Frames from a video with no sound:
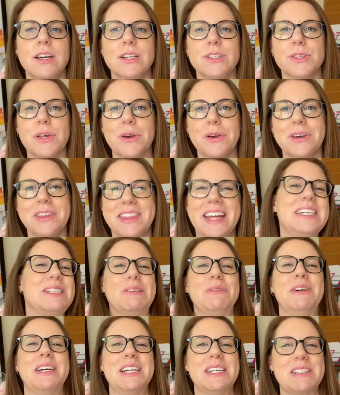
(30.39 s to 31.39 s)
So that's
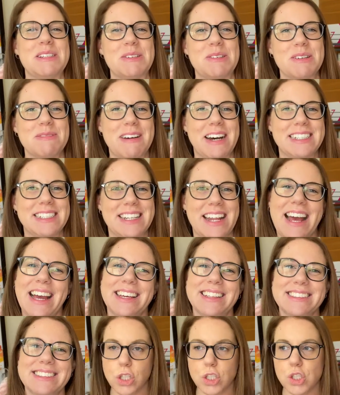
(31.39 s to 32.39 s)
what we're going to talk about
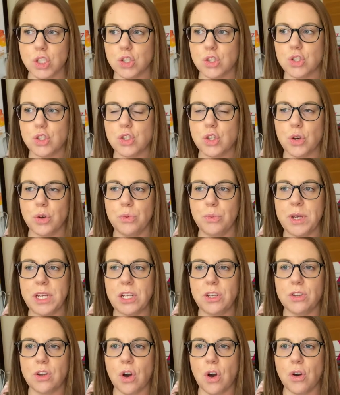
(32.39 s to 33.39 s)
today. So we
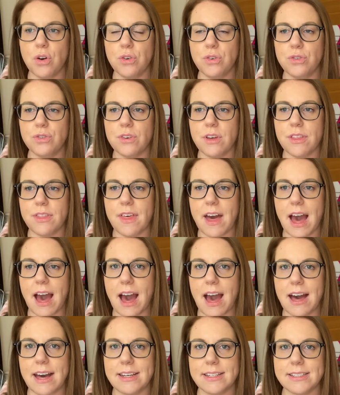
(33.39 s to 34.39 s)
know
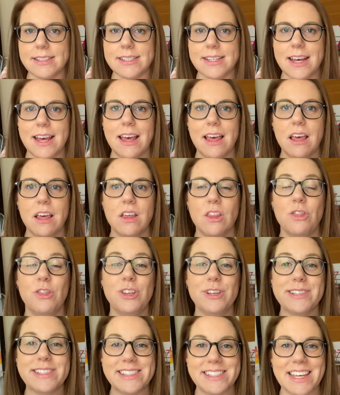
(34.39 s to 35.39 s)
that
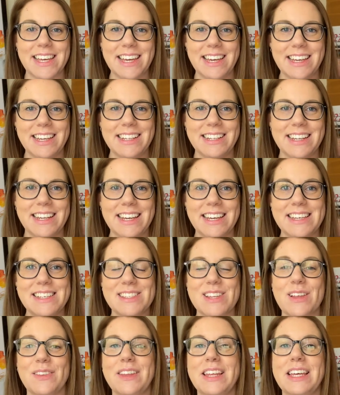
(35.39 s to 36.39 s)
the skin
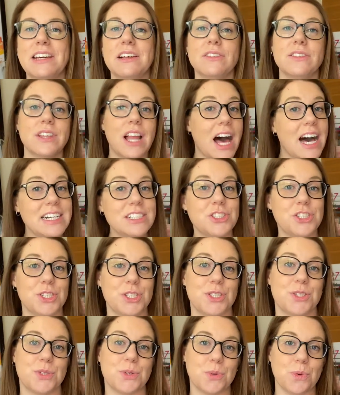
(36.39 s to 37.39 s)
is the
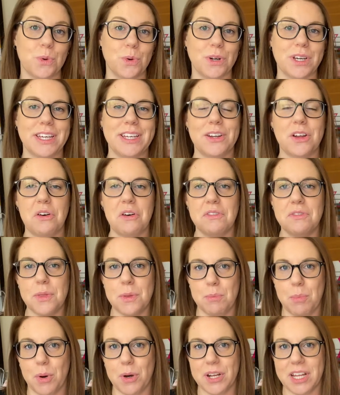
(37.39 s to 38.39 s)
largest organ of
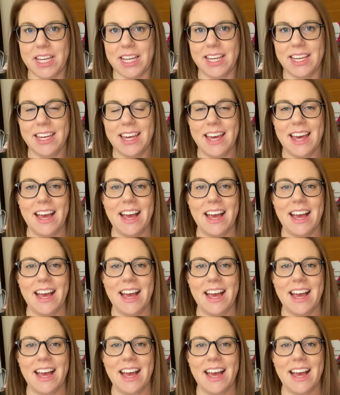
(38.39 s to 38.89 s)
the body.